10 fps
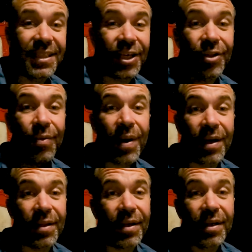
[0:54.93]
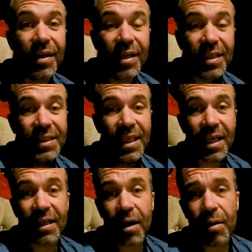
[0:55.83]
The other one is
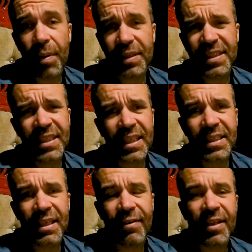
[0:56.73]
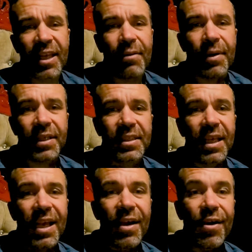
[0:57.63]
about 6-7 kilometers